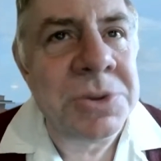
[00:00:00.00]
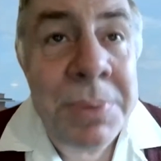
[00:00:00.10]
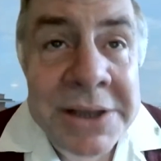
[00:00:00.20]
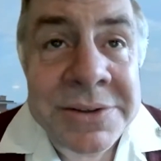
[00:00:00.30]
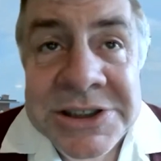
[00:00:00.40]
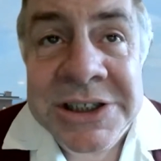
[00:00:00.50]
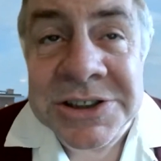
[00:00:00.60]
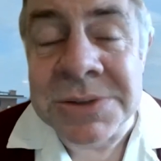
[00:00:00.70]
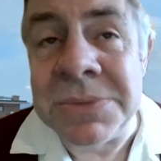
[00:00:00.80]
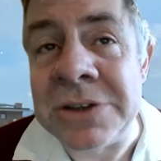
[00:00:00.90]
to be in the
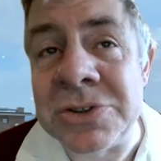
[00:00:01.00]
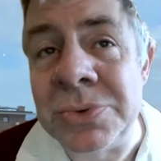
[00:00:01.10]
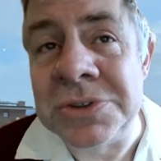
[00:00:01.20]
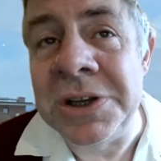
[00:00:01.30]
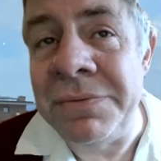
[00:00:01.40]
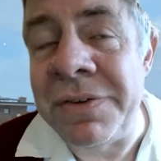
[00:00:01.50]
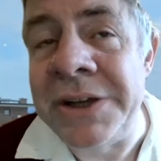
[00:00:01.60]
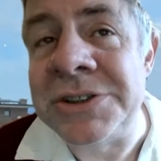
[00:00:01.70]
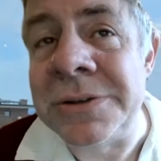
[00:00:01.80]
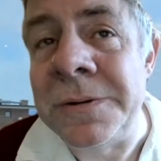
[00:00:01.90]
system that's causing
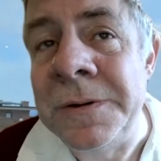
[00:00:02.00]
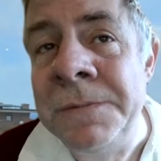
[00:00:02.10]
inflation.